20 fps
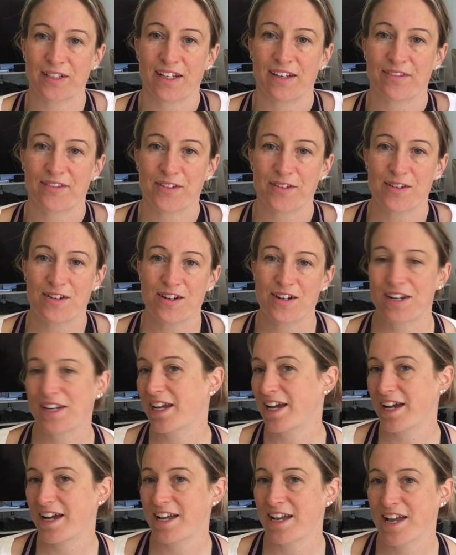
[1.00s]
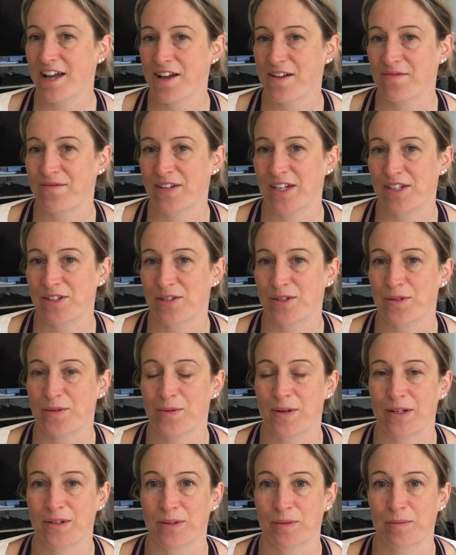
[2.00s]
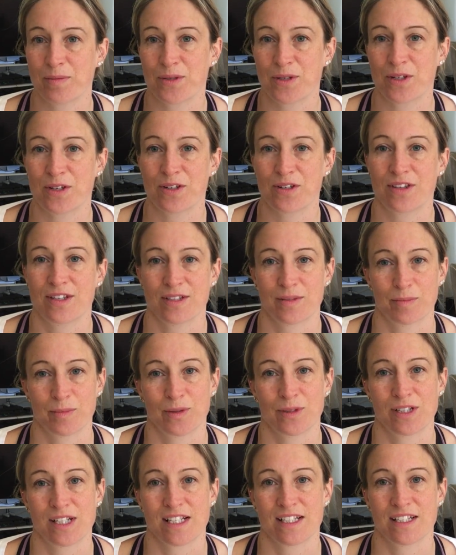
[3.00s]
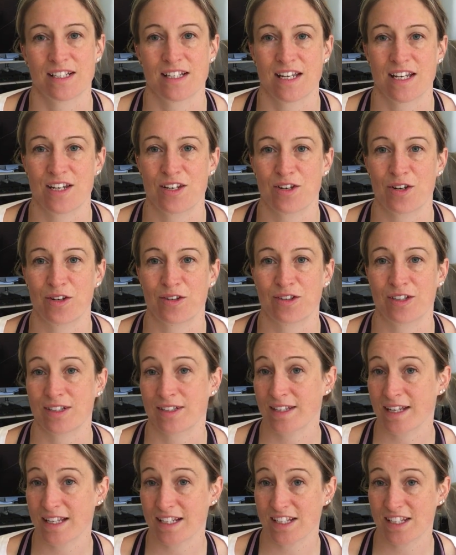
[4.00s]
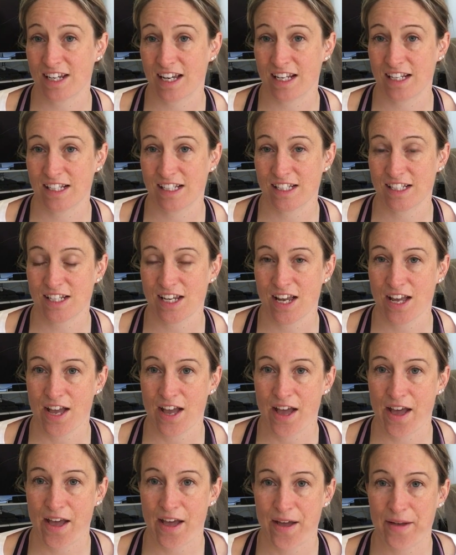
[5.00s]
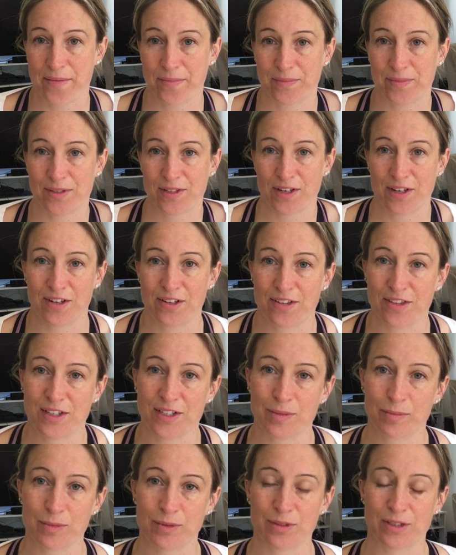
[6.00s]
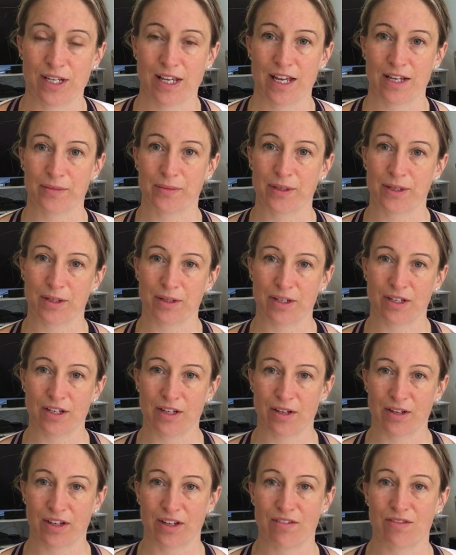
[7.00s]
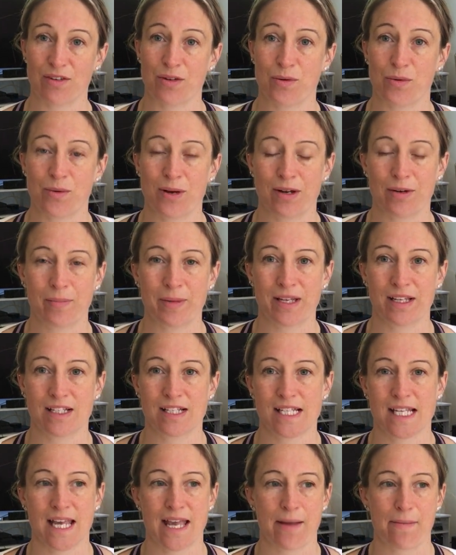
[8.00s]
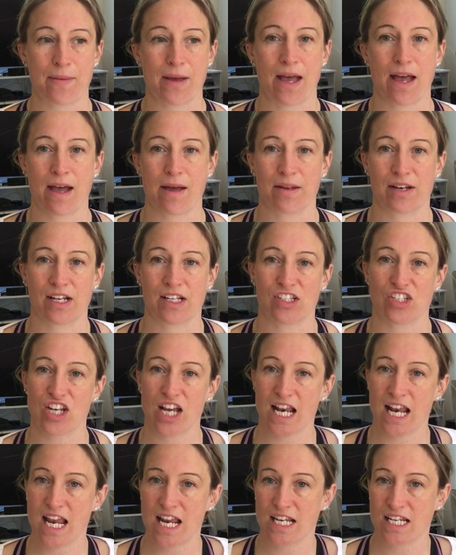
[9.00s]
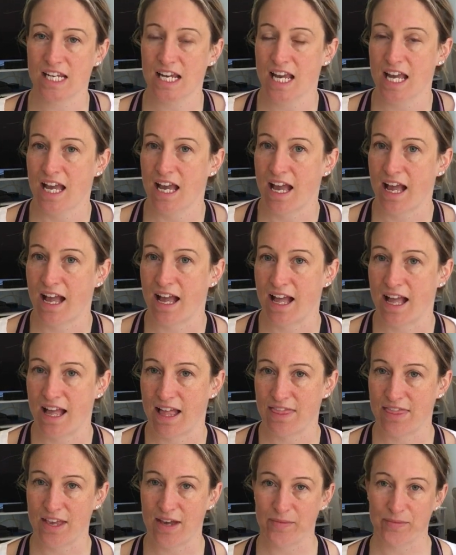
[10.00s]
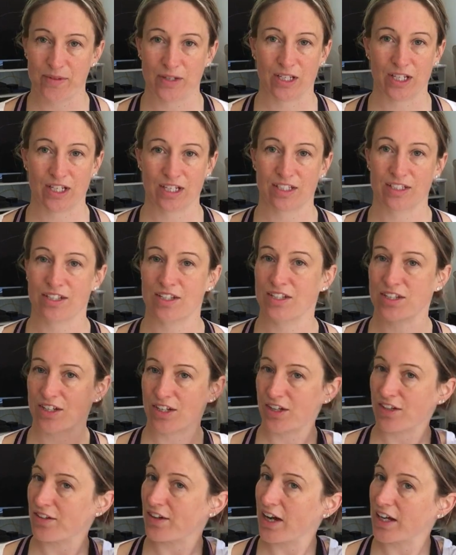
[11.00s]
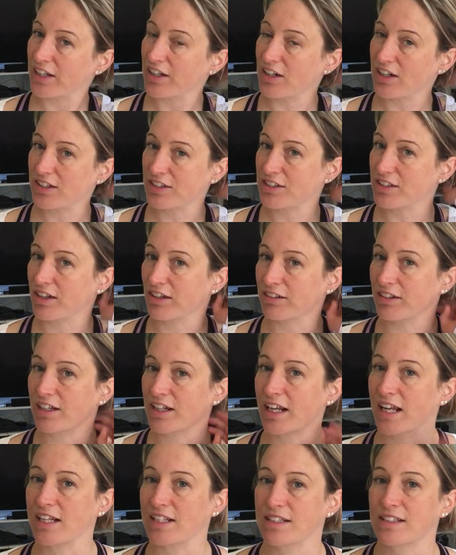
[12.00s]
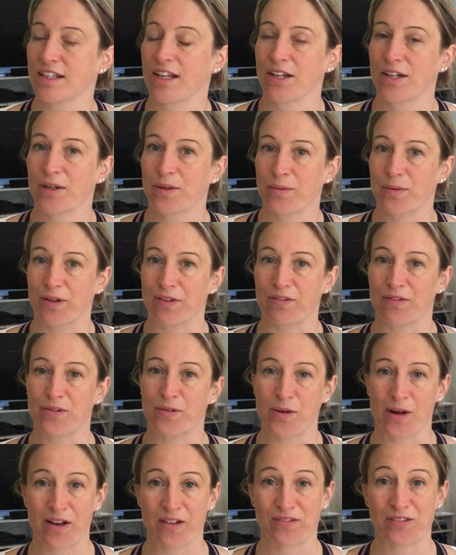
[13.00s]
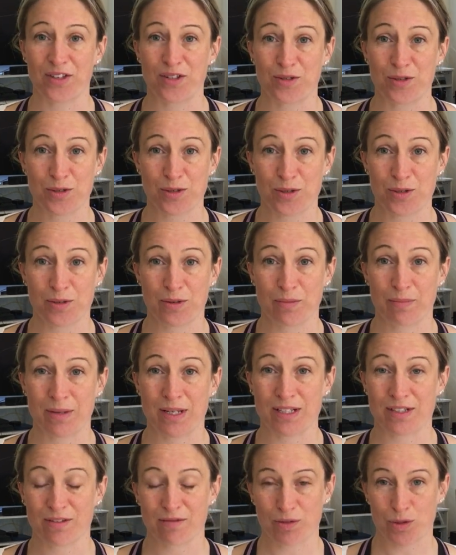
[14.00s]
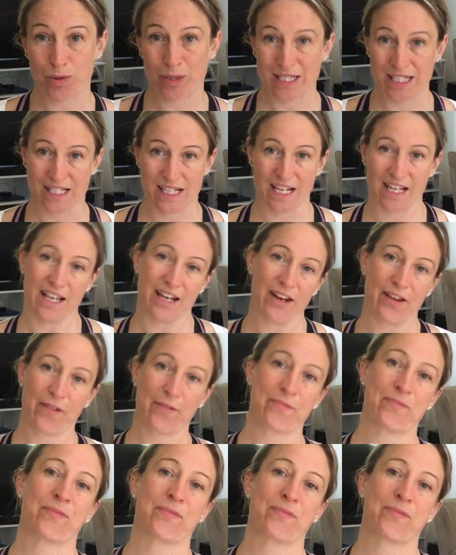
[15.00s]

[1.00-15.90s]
everyone, I am Rachel. Welcome to this morning's Teen Yoga Zen Challenge. So this morning we're going to give you a wellbeing tip and a challenge, and then we're going to do a nice yoga class with quite a few bits of twisting in it,